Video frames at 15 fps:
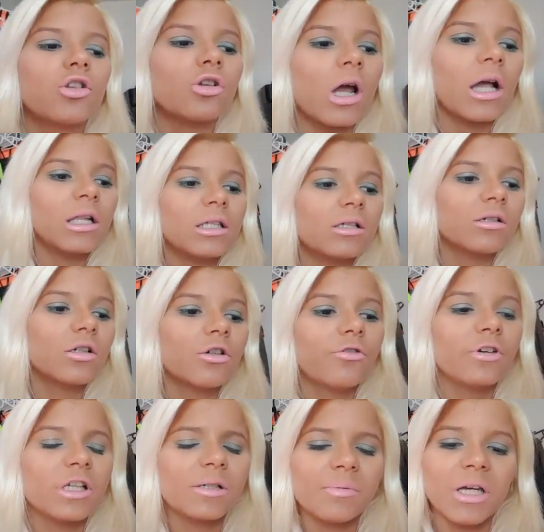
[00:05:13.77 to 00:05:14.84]
try to
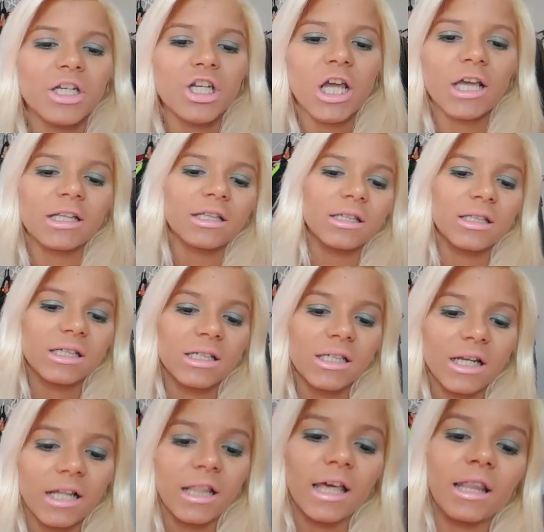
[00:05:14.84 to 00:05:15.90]
fix my jacket and
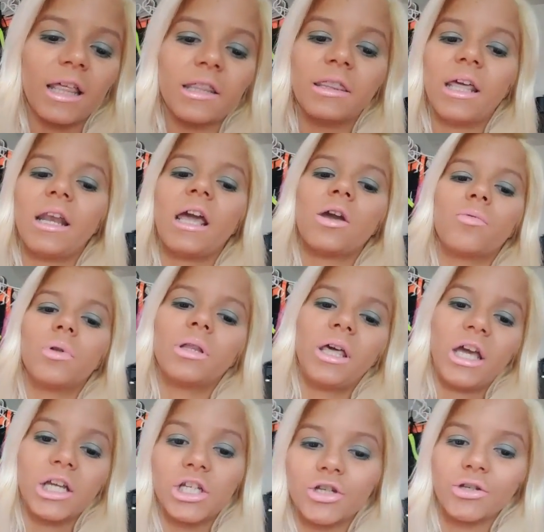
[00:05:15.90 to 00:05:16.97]
things like that, and then I will
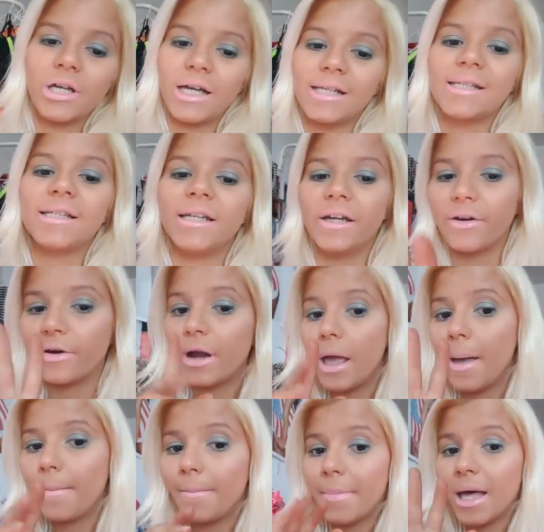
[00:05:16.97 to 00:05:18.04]
catch you guys later.
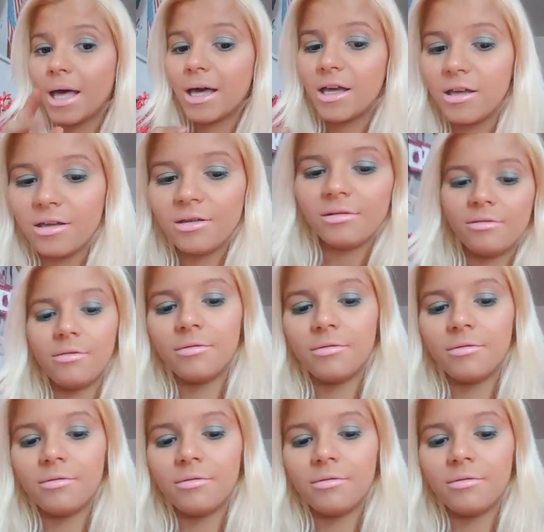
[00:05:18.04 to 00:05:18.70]
Bye!